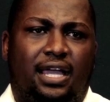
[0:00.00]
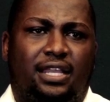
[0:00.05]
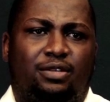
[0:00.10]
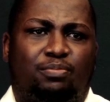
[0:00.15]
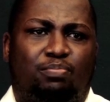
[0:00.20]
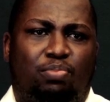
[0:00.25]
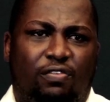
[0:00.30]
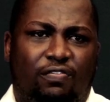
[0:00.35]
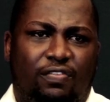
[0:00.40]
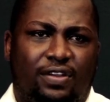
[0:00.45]

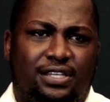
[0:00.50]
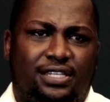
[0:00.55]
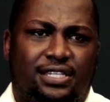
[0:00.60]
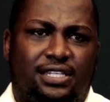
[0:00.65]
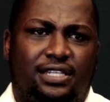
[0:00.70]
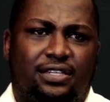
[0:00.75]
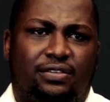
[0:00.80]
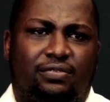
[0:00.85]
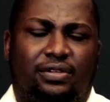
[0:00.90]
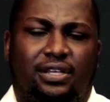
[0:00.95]
and
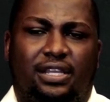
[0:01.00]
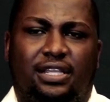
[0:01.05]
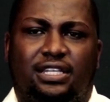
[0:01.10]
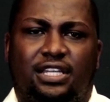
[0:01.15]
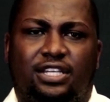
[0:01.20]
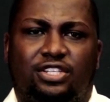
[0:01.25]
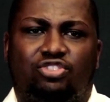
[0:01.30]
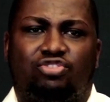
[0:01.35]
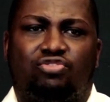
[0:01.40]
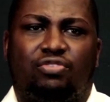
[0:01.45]

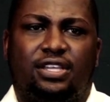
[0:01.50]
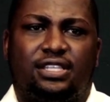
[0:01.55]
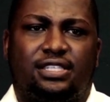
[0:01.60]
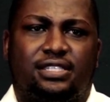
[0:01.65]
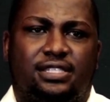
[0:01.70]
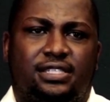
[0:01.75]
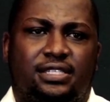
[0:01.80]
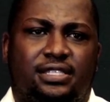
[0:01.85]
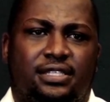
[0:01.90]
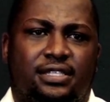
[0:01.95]
poverty-related
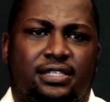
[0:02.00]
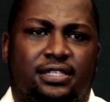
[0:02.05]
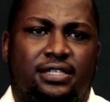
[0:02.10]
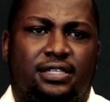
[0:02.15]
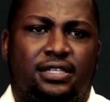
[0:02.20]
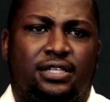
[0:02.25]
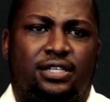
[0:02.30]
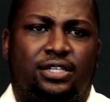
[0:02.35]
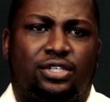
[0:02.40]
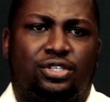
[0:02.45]
stress.
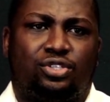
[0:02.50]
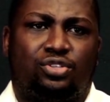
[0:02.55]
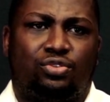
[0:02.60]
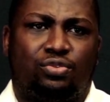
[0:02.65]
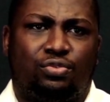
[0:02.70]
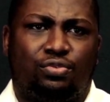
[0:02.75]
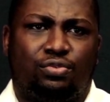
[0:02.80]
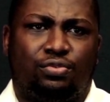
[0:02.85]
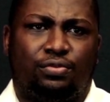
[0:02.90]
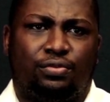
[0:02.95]

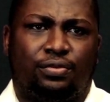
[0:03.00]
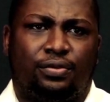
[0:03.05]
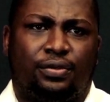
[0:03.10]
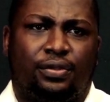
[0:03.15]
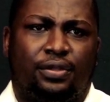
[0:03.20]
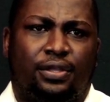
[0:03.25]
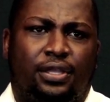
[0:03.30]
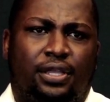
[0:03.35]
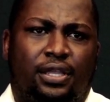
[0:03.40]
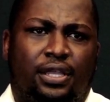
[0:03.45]
2,
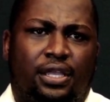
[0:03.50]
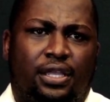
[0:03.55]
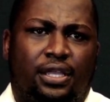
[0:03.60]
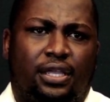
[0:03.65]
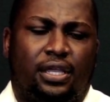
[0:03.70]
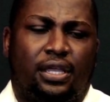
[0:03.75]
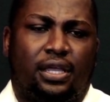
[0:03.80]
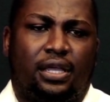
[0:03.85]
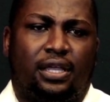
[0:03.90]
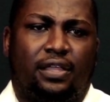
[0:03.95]

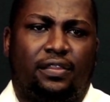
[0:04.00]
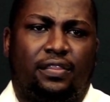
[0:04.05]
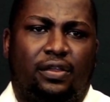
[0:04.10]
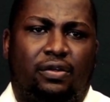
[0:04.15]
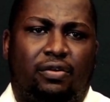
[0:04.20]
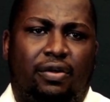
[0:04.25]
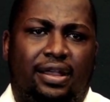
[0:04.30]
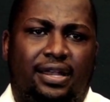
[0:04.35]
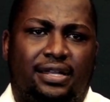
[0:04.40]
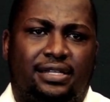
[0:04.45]

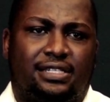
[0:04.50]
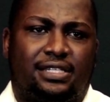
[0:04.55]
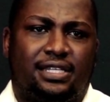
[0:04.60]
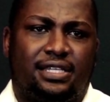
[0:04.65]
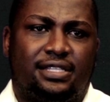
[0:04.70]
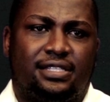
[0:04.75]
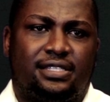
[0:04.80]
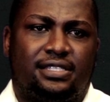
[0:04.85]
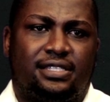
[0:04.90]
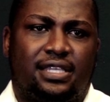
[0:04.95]
the
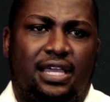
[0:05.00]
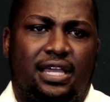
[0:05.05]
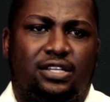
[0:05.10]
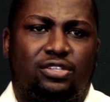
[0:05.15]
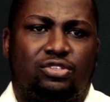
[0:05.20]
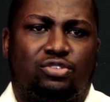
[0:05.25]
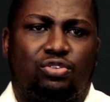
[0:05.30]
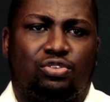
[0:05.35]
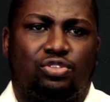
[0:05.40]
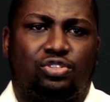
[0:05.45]
quarantines
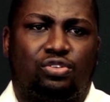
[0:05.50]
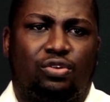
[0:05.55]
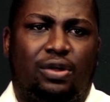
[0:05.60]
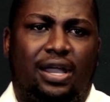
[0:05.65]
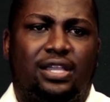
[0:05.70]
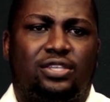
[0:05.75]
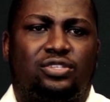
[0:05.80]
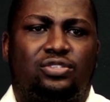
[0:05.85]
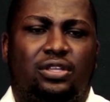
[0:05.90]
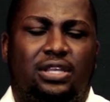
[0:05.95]
and
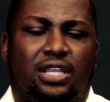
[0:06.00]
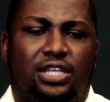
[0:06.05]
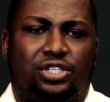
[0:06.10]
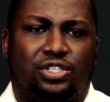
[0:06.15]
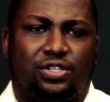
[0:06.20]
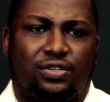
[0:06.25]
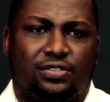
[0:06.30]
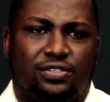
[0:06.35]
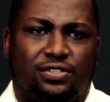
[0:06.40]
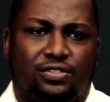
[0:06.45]
social
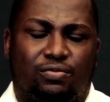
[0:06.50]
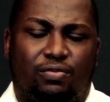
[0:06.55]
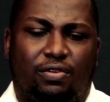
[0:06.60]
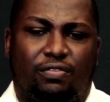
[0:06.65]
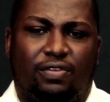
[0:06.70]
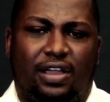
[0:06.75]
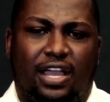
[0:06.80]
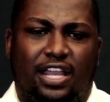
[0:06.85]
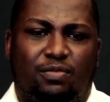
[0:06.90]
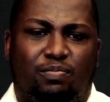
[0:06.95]
isolations.
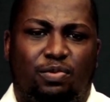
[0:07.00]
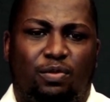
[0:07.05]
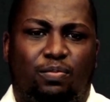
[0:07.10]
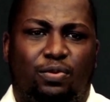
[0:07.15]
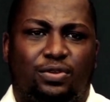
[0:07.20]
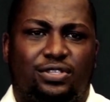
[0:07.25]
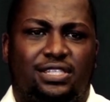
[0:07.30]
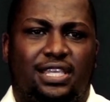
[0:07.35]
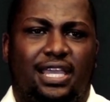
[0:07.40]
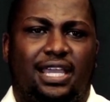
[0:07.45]
We've had
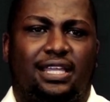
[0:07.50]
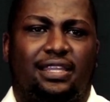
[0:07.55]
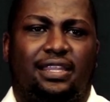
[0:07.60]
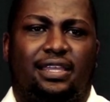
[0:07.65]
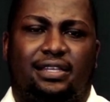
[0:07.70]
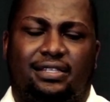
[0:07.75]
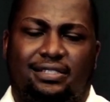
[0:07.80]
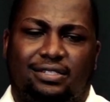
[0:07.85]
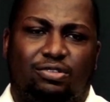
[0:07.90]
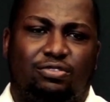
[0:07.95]
people
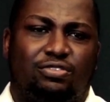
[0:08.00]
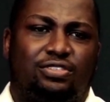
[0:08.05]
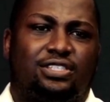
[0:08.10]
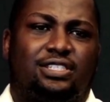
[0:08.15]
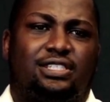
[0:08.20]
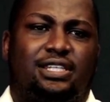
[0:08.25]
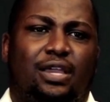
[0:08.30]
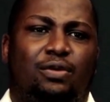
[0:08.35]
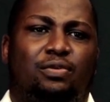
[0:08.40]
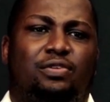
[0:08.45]
saying they
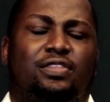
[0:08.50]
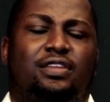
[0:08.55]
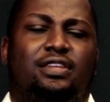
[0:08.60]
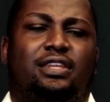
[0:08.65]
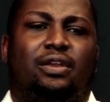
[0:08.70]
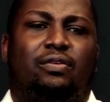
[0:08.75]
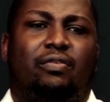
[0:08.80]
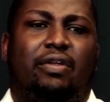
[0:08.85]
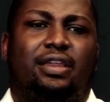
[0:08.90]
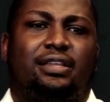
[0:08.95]
cannot stay
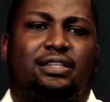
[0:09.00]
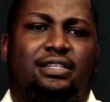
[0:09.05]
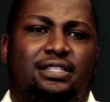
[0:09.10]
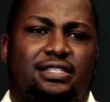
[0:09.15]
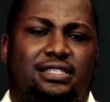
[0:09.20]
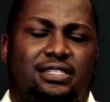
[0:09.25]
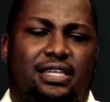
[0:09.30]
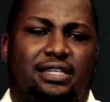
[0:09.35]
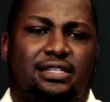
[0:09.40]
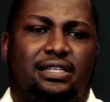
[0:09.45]
within the
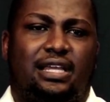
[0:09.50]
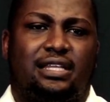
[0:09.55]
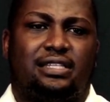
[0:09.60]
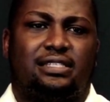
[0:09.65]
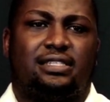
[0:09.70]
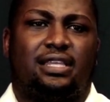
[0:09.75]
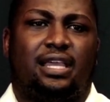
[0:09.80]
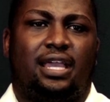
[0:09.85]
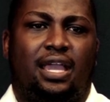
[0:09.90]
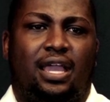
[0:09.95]
quarantine
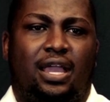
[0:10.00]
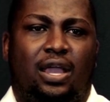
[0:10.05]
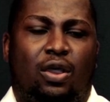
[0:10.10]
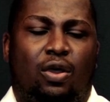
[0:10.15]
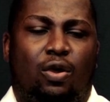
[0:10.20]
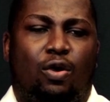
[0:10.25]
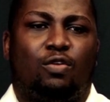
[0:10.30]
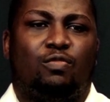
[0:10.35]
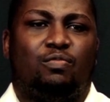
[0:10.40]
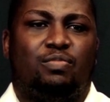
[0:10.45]
centers
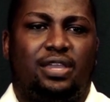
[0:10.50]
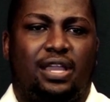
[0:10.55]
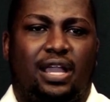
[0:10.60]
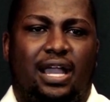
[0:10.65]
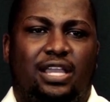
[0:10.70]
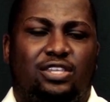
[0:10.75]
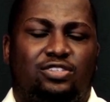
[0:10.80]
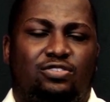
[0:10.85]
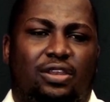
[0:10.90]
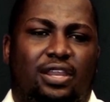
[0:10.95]
or
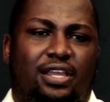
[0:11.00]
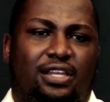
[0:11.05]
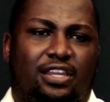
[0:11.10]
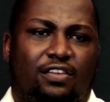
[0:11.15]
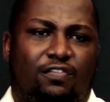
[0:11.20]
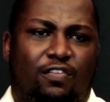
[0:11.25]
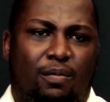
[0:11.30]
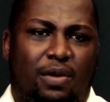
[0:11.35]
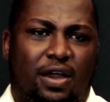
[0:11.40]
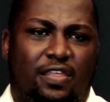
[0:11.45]
being
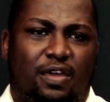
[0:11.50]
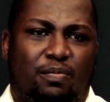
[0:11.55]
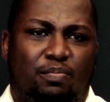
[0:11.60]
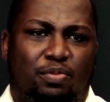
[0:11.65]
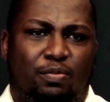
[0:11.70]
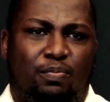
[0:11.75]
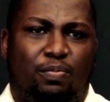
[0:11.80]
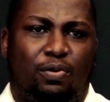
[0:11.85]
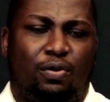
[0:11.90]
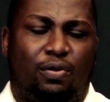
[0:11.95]
isolated from
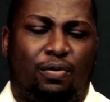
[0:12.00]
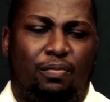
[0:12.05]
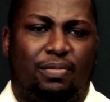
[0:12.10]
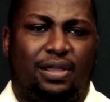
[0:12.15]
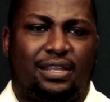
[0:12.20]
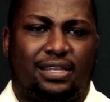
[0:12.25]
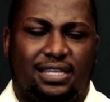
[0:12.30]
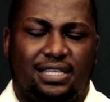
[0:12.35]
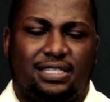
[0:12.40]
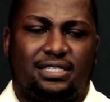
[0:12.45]
other people,
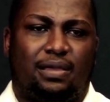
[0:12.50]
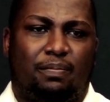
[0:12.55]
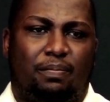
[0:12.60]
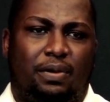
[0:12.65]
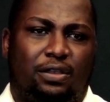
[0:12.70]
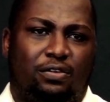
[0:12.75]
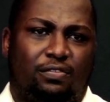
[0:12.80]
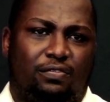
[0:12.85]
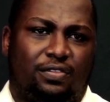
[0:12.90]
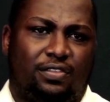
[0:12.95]
but these
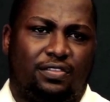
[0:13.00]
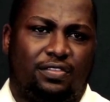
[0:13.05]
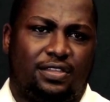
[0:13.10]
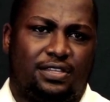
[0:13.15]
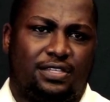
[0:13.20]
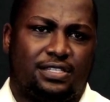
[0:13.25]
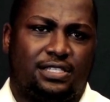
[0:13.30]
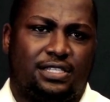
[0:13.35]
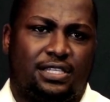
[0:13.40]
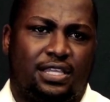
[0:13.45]
are part of the
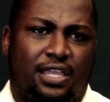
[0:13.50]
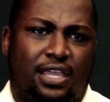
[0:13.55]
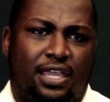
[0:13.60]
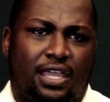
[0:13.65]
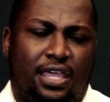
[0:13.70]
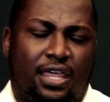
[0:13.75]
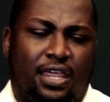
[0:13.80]
things.